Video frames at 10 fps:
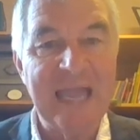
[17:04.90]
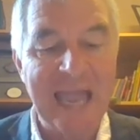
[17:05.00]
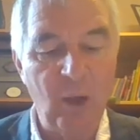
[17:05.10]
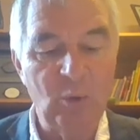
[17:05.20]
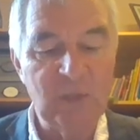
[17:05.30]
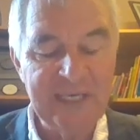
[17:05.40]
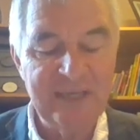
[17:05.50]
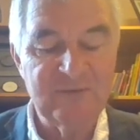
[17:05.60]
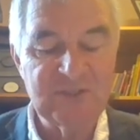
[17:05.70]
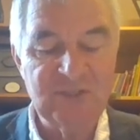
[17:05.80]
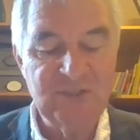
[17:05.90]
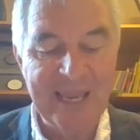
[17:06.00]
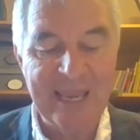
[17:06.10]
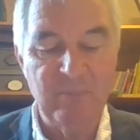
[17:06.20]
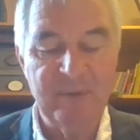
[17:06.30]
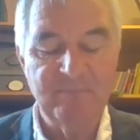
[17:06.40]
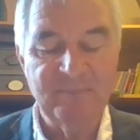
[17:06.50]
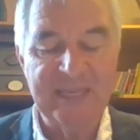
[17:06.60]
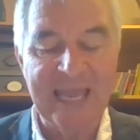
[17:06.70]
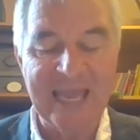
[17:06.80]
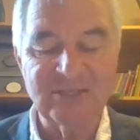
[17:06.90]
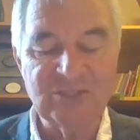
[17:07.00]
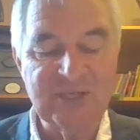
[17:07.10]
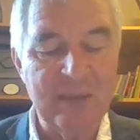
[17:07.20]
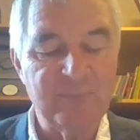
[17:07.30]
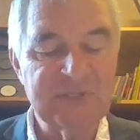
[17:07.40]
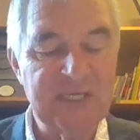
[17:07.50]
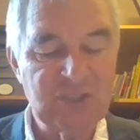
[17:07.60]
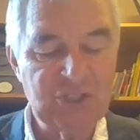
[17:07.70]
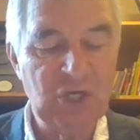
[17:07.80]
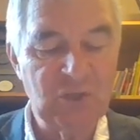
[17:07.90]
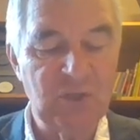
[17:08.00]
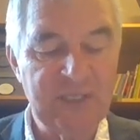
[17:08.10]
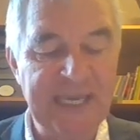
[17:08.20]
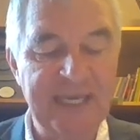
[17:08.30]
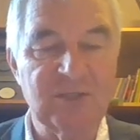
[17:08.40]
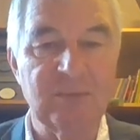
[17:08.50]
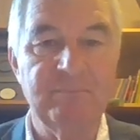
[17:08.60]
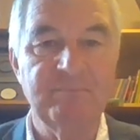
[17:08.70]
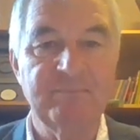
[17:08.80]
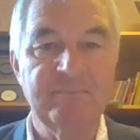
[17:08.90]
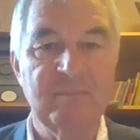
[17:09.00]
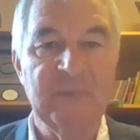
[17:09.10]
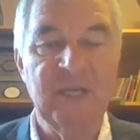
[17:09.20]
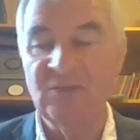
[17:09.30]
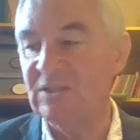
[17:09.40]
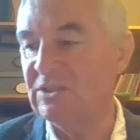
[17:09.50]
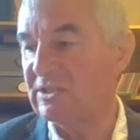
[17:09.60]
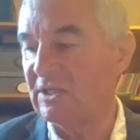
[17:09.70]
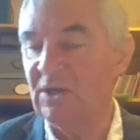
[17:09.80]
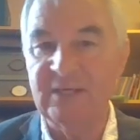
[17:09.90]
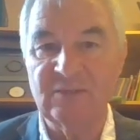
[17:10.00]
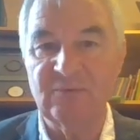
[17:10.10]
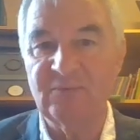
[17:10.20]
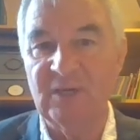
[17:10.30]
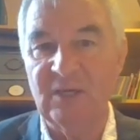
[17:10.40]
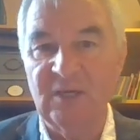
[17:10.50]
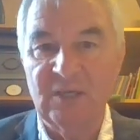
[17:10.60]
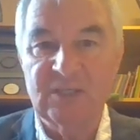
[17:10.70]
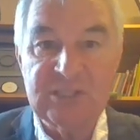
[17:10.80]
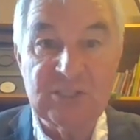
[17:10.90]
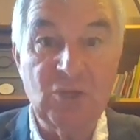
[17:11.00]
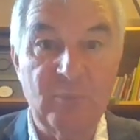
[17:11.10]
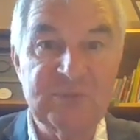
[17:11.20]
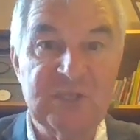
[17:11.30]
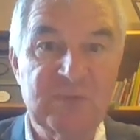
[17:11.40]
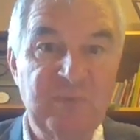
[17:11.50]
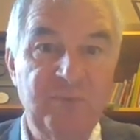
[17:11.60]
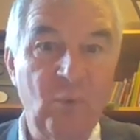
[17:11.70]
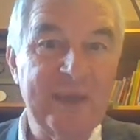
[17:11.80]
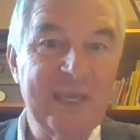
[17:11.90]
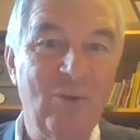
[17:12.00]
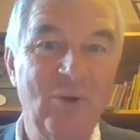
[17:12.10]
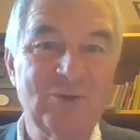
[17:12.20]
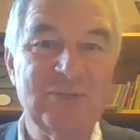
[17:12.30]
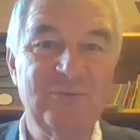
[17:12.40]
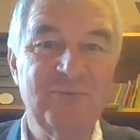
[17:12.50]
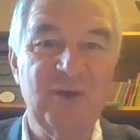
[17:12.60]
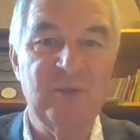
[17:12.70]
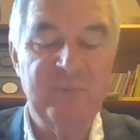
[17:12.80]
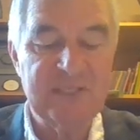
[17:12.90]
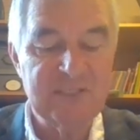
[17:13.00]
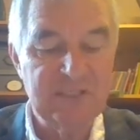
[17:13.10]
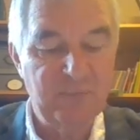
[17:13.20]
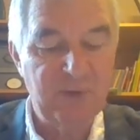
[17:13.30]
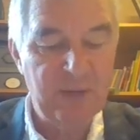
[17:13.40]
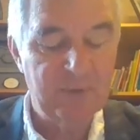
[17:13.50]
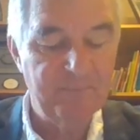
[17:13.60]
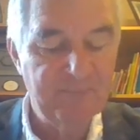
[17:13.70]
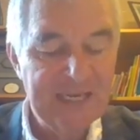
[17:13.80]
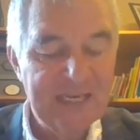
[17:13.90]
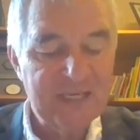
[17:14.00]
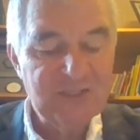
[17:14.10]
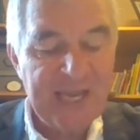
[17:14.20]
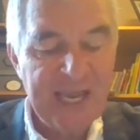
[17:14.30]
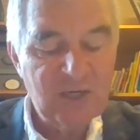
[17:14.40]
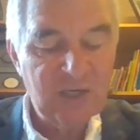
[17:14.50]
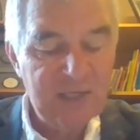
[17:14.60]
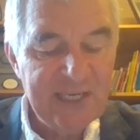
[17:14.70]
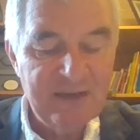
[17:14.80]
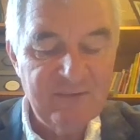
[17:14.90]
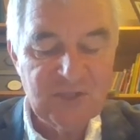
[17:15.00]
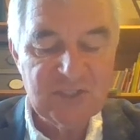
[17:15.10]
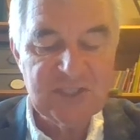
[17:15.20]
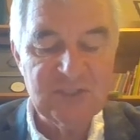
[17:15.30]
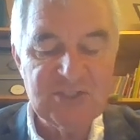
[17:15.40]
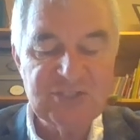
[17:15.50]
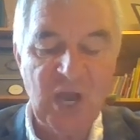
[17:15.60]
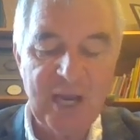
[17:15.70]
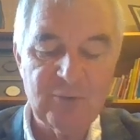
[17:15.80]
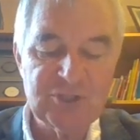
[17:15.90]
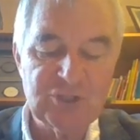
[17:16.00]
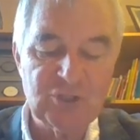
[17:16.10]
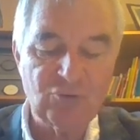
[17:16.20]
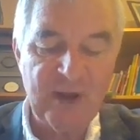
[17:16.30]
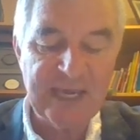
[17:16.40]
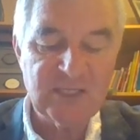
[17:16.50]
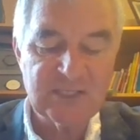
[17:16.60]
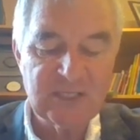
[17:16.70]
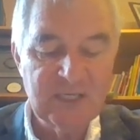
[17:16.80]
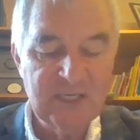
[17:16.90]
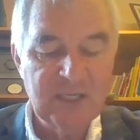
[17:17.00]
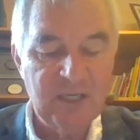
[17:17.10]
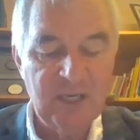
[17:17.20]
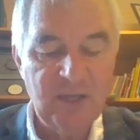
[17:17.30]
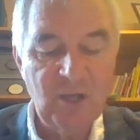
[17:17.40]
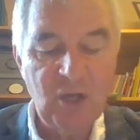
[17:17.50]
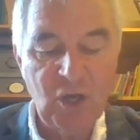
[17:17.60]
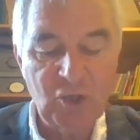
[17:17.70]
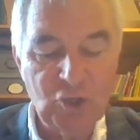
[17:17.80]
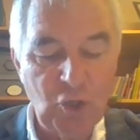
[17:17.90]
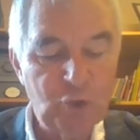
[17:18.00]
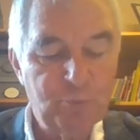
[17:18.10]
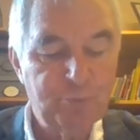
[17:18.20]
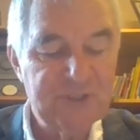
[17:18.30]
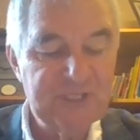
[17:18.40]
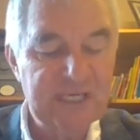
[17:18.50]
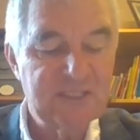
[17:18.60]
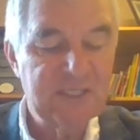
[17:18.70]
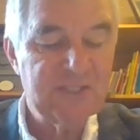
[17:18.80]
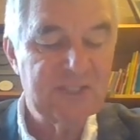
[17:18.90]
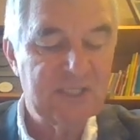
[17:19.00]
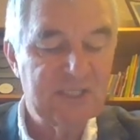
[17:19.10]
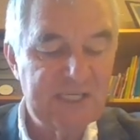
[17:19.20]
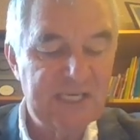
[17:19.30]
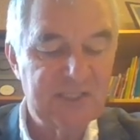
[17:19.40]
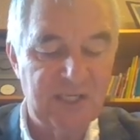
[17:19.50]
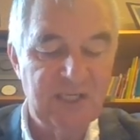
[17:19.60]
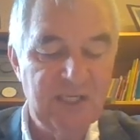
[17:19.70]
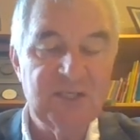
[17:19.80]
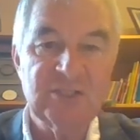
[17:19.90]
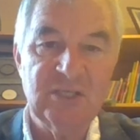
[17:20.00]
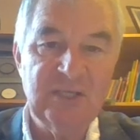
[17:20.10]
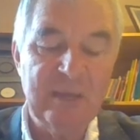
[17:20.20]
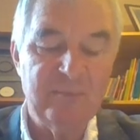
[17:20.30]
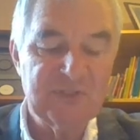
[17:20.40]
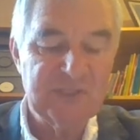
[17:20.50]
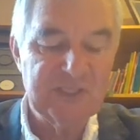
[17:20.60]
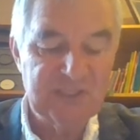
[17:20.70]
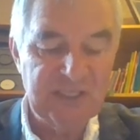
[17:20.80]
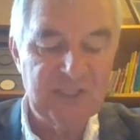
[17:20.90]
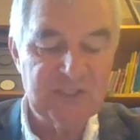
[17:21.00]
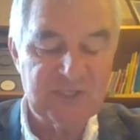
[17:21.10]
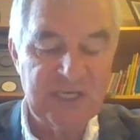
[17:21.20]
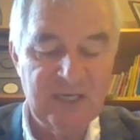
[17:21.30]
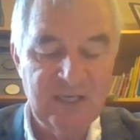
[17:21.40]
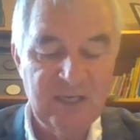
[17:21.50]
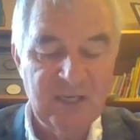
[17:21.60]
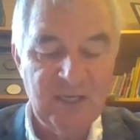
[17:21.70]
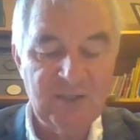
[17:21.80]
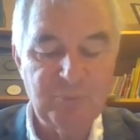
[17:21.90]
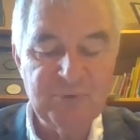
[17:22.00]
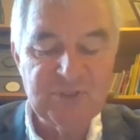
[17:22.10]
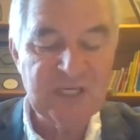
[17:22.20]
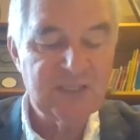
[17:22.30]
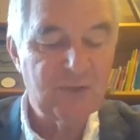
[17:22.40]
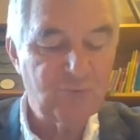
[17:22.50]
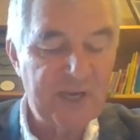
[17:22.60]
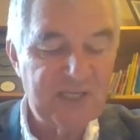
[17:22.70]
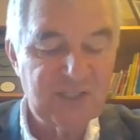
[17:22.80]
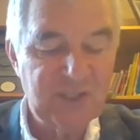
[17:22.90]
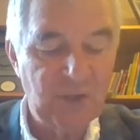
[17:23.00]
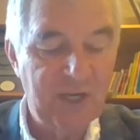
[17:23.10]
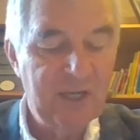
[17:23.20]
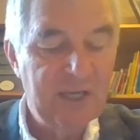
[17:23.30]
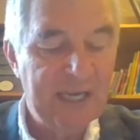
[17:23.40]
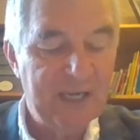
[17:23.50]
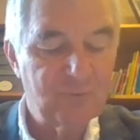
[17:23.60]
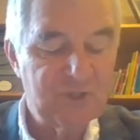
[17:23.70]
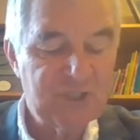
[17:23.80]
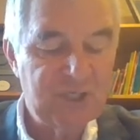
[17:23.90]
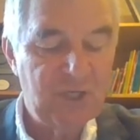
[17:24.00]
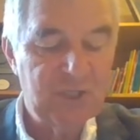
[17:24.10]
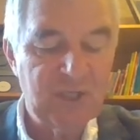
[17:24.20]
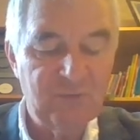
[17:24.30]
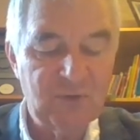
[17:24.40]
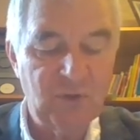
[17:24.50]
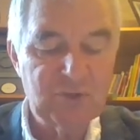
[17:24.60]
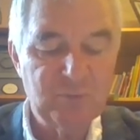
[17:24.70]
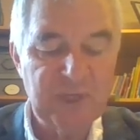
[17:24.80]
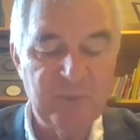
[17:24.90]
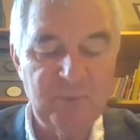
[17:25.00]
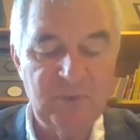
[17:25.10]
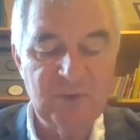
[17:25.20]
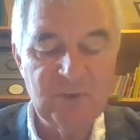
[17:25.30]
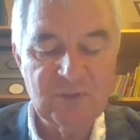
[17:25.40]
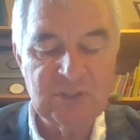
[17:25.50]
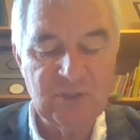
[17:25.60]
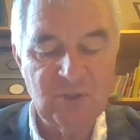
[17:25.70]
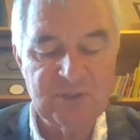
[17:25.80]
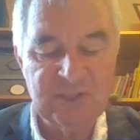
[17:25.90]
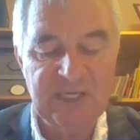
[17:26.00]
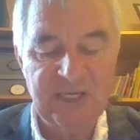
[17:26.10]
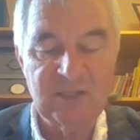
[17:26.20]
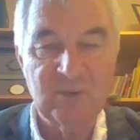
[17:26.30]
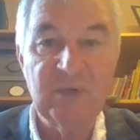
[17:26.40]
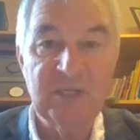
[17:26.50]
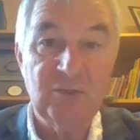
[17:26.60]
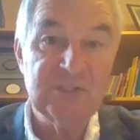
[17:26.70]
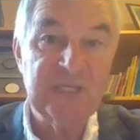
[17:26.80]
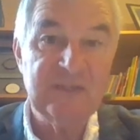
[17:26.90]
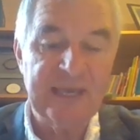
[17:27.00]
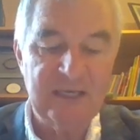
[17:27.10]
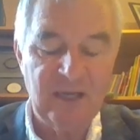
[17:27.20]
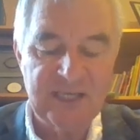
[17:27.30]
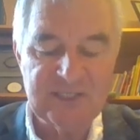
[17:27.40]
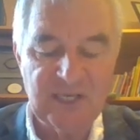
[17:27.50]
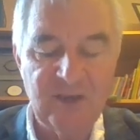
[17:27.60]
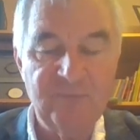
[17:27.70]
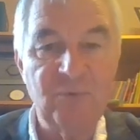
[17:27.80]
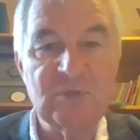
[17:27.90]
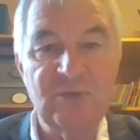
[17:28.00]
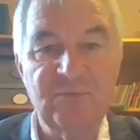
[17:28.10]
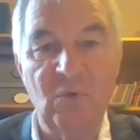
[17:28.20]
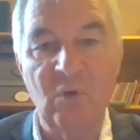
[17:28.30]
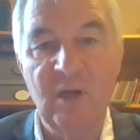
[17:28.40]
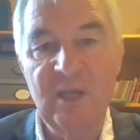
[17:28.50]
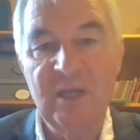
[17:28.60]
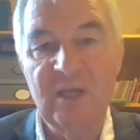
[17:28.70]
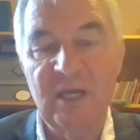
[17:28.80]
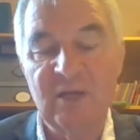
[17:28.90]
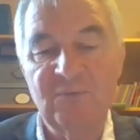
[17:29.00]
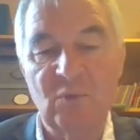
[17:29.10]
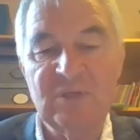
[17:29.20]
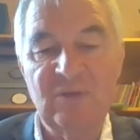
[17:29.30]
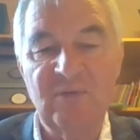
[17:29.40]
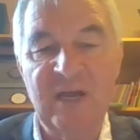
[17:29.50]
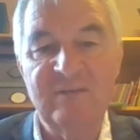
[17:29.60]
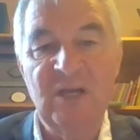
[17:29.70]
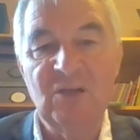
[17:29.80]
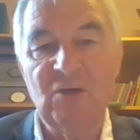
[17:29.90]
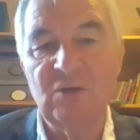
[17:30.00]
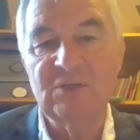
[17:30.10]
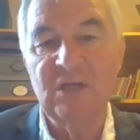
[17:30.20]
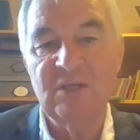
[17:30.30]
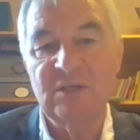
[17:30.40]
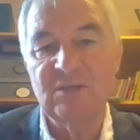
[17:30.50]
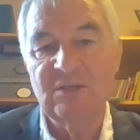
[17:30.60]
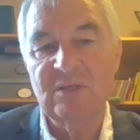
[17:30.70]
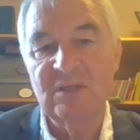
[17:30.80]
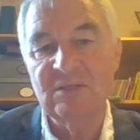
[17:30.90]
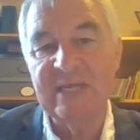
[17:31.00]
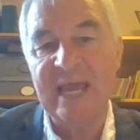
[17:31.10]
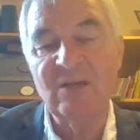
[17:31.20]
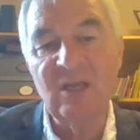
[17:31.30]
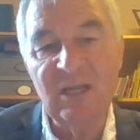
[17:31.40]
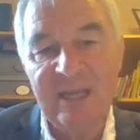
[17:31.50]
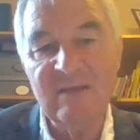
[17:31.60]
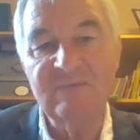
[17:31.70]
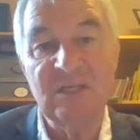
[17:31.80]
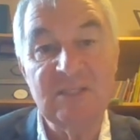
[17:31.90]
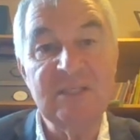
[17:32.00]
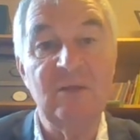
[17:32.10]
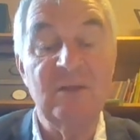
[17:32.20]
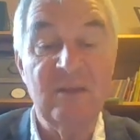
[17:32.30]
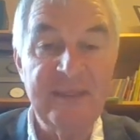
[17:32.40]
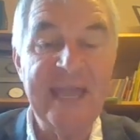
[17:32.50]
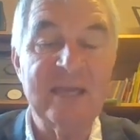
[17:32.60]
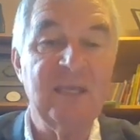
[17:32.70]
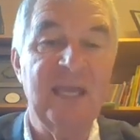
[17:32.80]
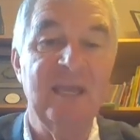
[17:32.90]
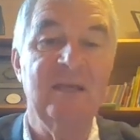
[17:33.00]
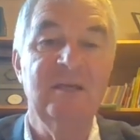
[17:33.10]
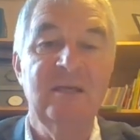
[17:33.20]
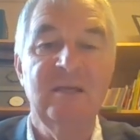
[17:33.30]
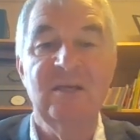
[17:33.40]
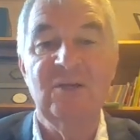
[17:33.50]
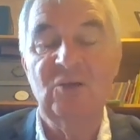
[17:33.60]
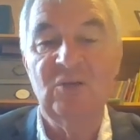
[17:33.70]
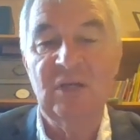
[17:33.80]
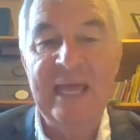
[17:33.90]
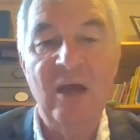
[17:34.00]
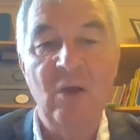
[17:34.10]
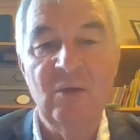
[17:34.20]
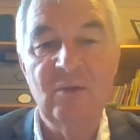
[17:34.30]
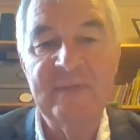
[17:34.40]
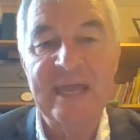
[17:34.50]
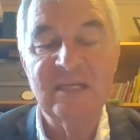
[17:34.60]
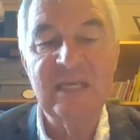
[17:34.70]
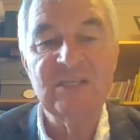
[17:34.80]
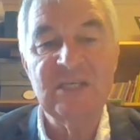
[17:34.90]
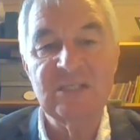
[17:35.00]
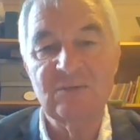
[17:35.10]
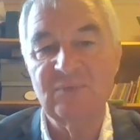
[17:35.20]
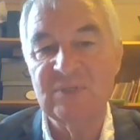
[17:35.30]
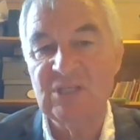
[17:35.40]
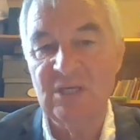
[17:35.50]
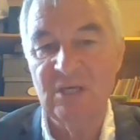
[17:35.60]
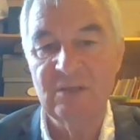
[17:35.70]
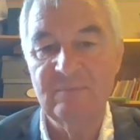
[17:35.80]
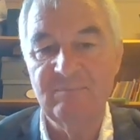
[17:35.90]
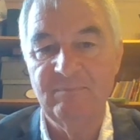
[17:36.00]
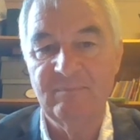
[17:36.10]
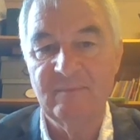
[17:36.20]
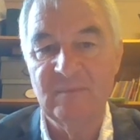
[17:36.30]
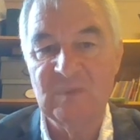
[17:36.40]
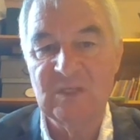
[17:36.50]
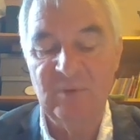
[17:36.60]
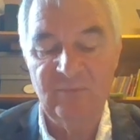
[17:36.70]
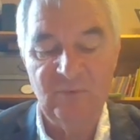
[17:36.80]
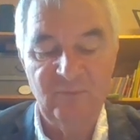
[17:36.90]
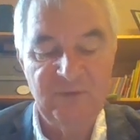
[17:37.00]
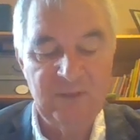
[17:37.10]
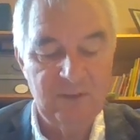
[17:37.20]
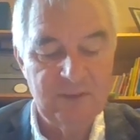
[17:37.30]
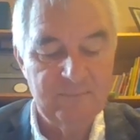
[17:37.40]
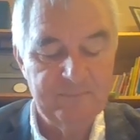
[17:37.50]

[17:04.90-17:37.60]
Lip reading: outlives Neb and Neb's eternal kingdom. This is a kind of synopsis before we go on to further bits in the Bible. And Dan lived until Cyrus the Great, a God-predicted successor to Neb's dynasty, the predicted rescuer and returner of God's people to God's kingdom. And you see that in Isaiah 44 and 45. Dan lived until that king could allow that edict of return to be fulfilled.